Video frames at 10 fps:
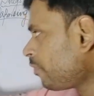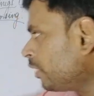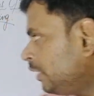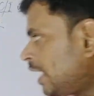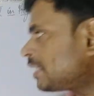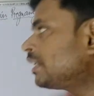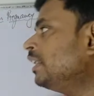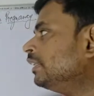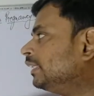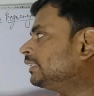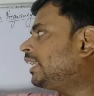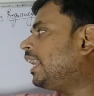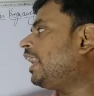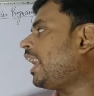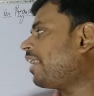Just this
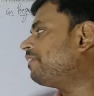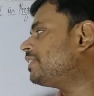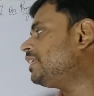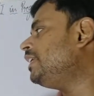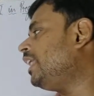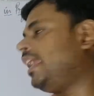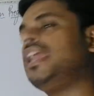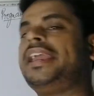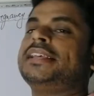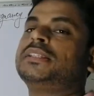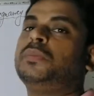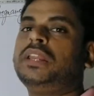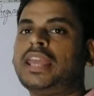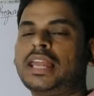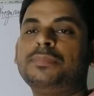KFCAS will
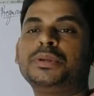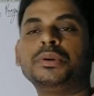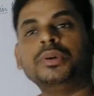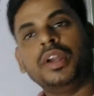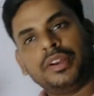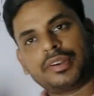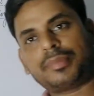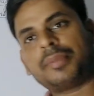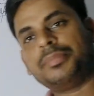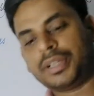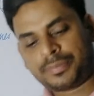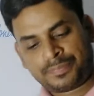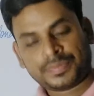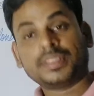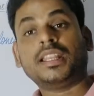help you remember
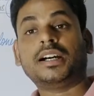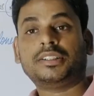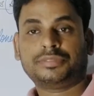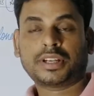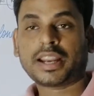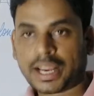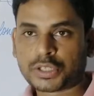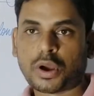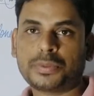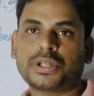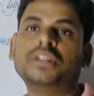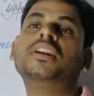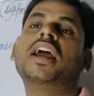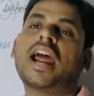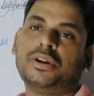the correct option
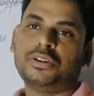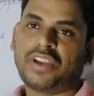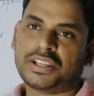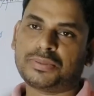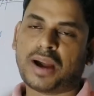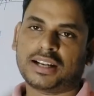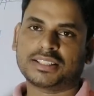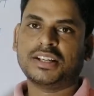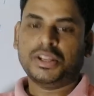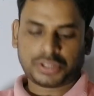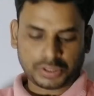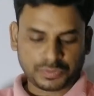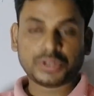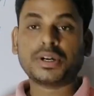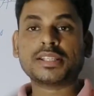and to fetch marks. So
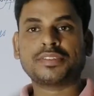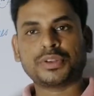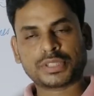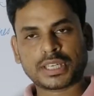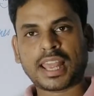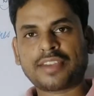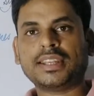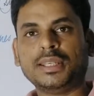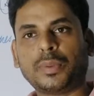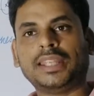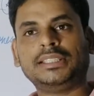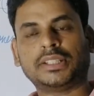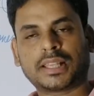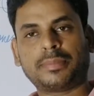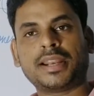viewers, if you still have any queries or
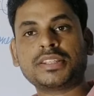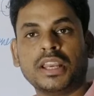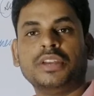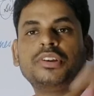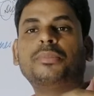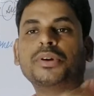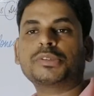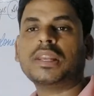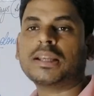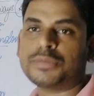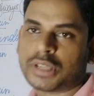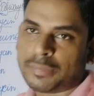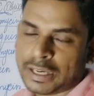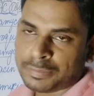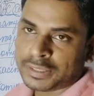comments, you are most welcome to
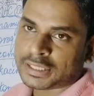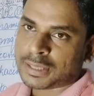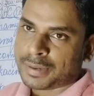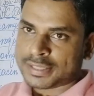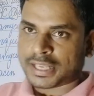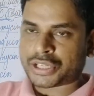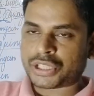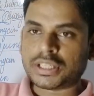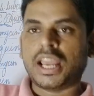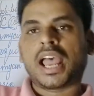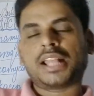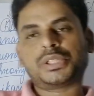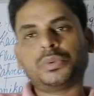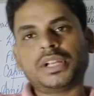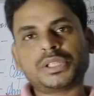comment me in the comment section. And
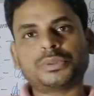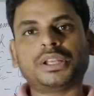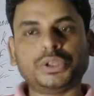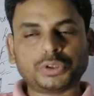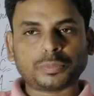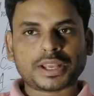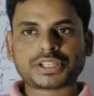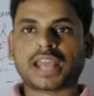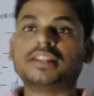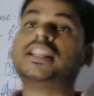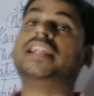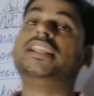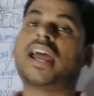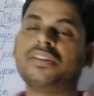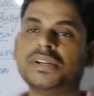students who are new to my channel and they
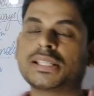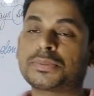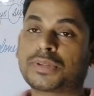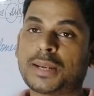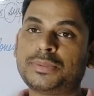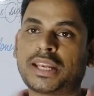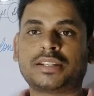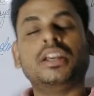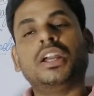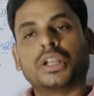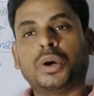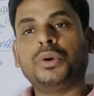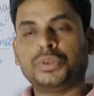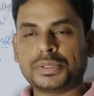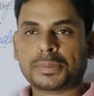haven't subscribed yet, go
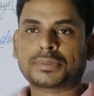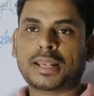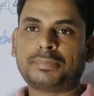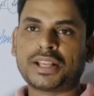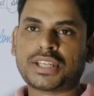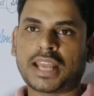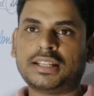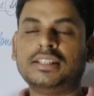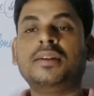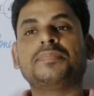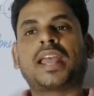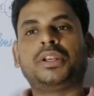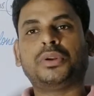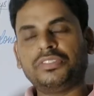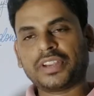do subscribe my channel, and
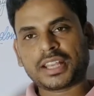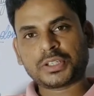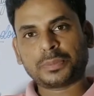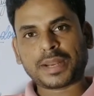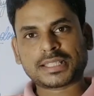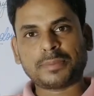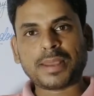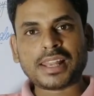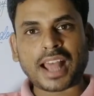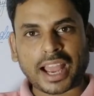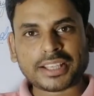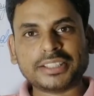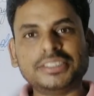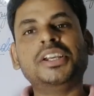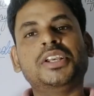don't forget to press the bell
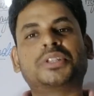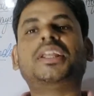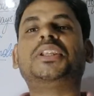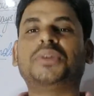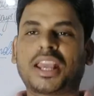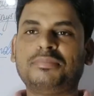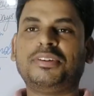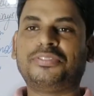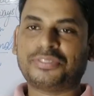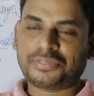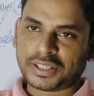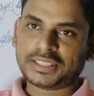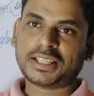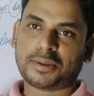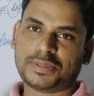icon so that you can be
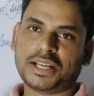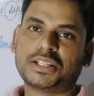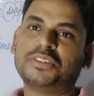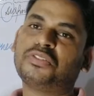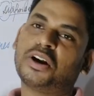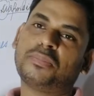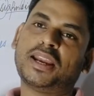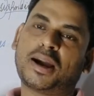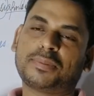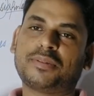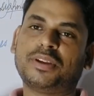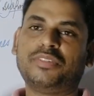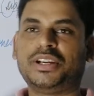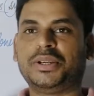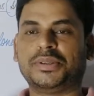further updated for my upcoming
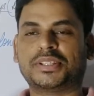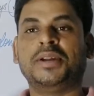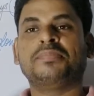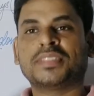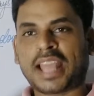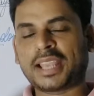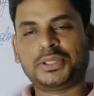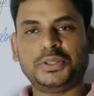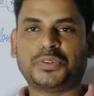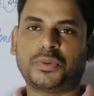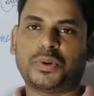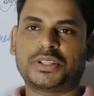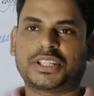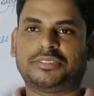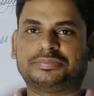videos. Thank you for
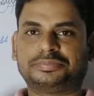watching.